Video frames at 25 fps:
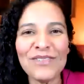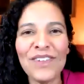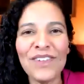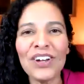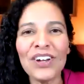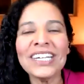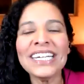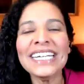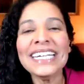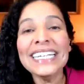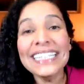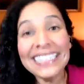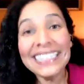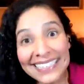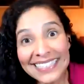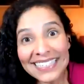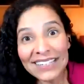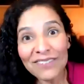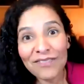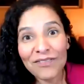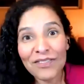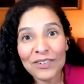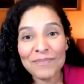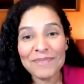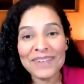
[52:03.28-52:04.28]
very
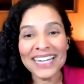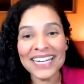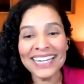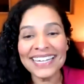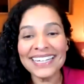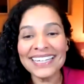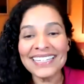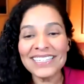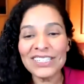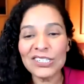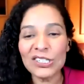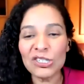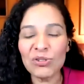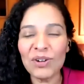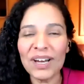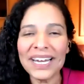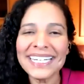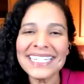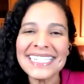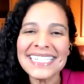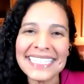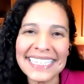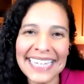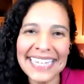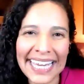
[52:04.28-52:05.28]
easy for me to
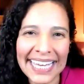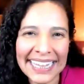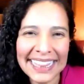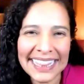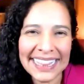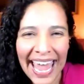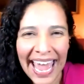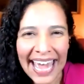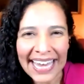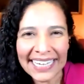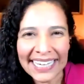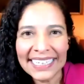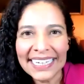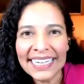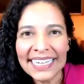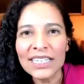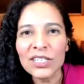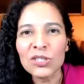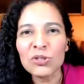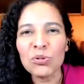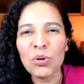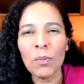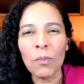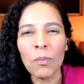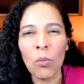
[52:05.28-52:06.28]
translate that
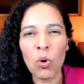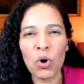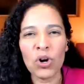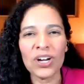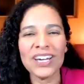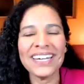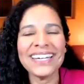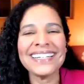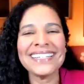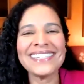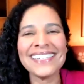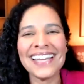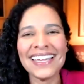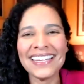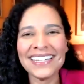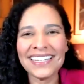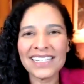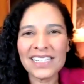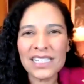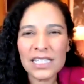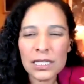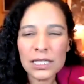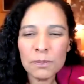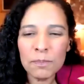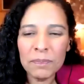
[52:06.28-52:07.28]
into a more exciting
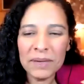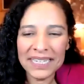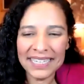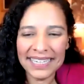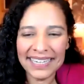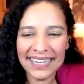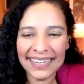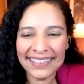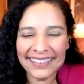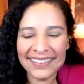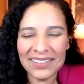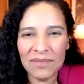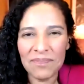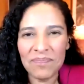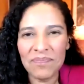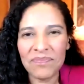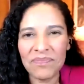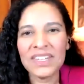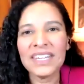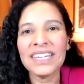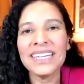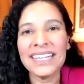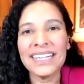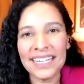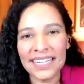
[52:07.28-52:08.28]
speaking
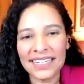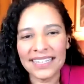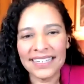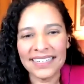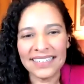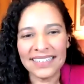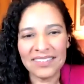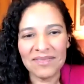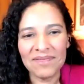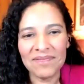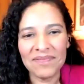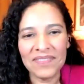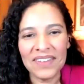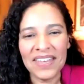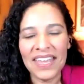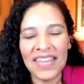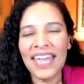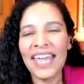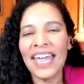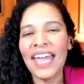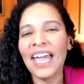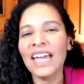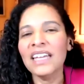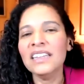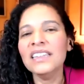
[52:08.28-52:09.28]
gig.
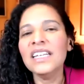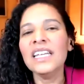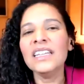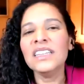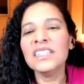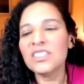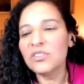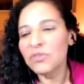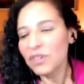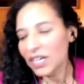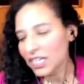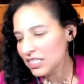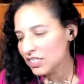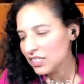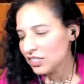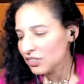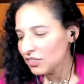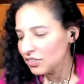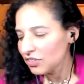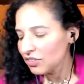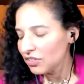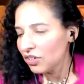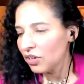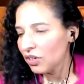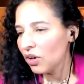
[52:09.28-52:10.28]
And then to
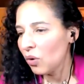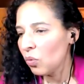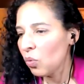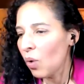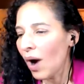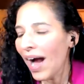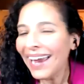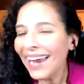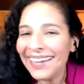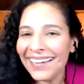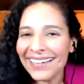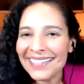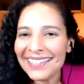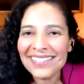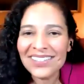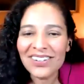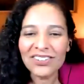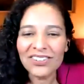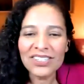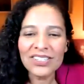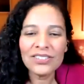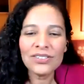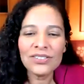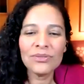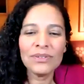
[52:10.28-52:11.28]
answer why I
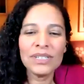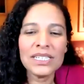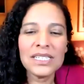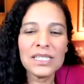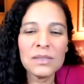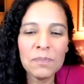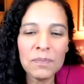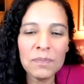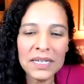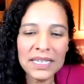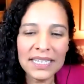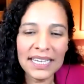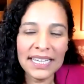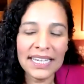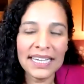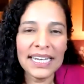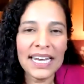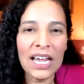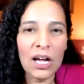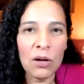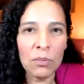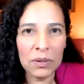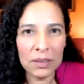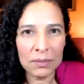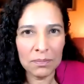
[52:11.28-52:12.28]
started doing speaking and
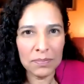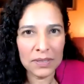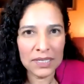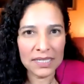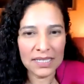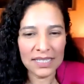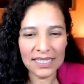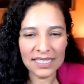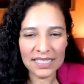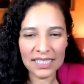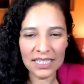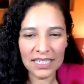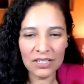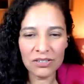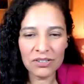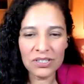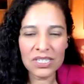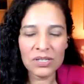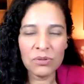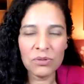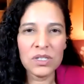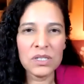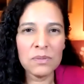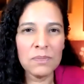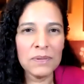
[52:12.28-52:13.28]
helping business leaders,
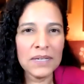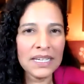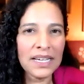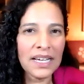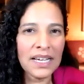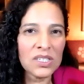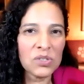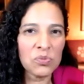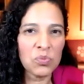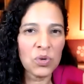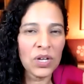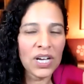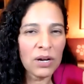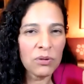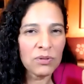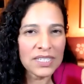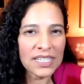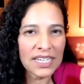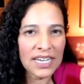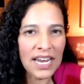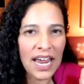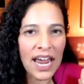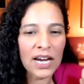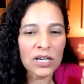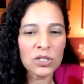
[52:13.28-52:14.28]
it was because when I was
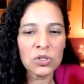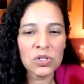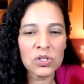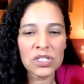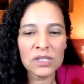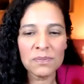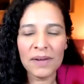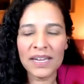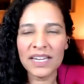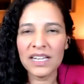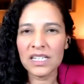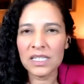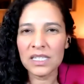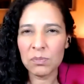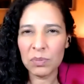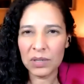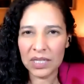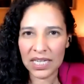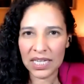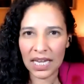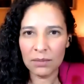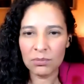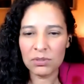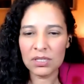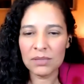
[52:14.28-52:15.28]
an actress, my husband
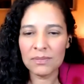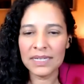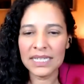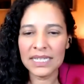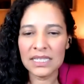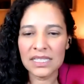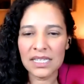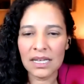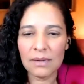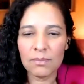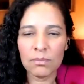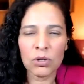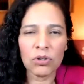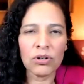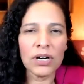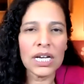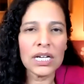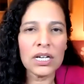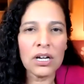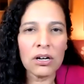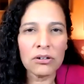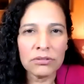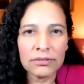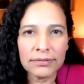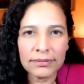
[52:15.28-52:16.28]
came to me and said,
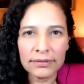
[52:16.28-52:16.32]
Moreno,